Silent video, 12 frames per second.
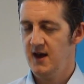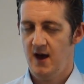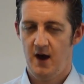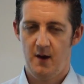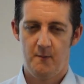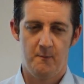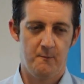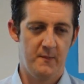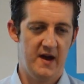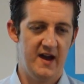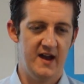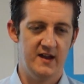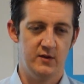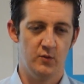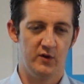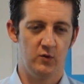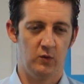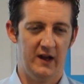You
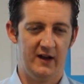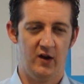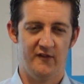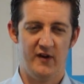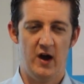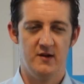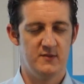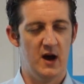would call that kind of